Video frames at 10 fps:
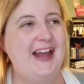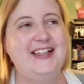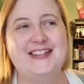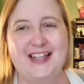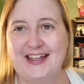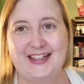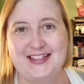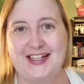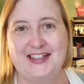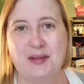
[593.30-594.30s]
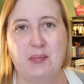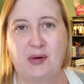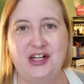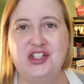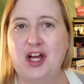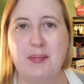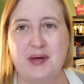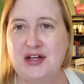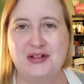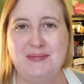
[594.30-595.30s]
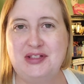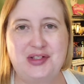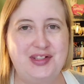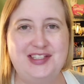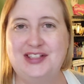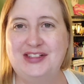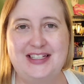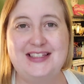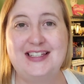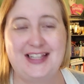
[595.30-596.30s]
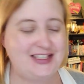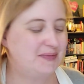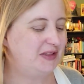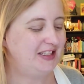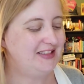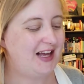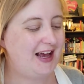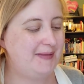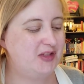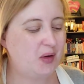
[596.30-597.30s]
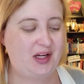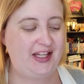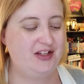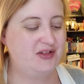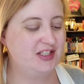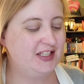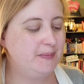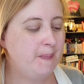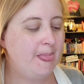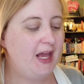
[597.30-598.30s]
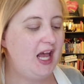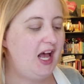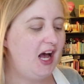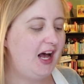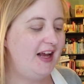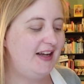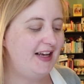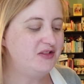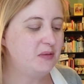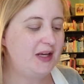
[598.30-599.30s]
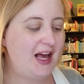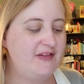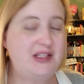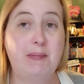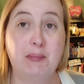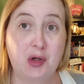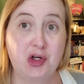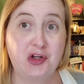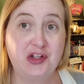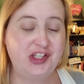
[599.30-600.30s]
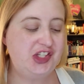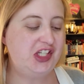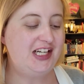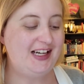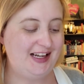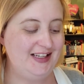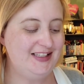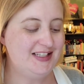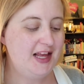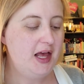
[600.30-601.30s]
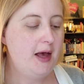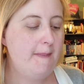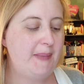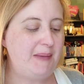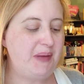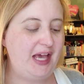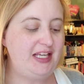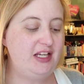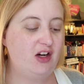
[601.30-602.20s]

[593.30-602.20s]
and it's, like I said, it's a bread shop bakery mystery series. Yes, please. I am totally interested. Uh, next one we have is Murder She Knit by Peggy